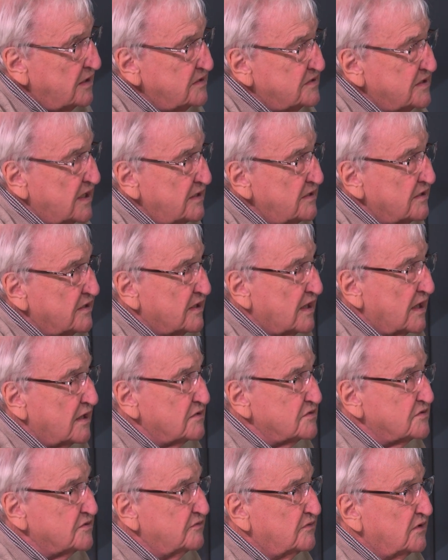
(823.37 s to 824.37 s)

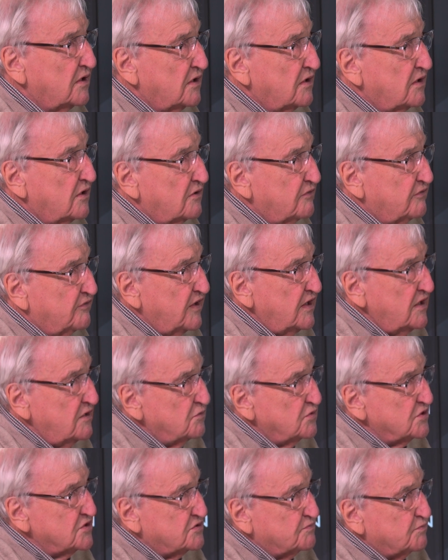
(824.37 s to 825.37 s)
10,000 feet
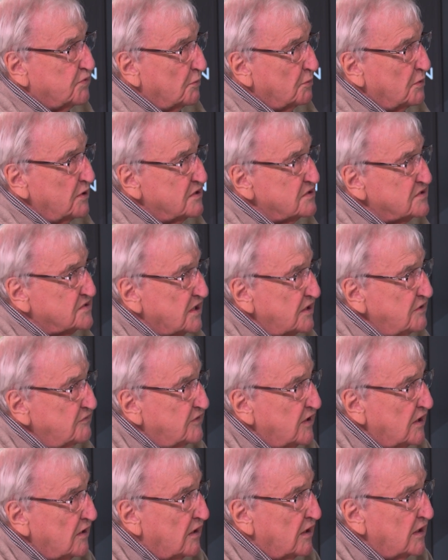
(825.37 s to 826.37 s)
was probably the
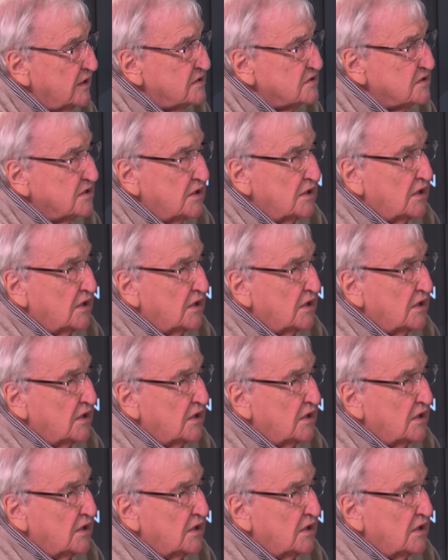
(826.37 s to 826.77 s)
safety height.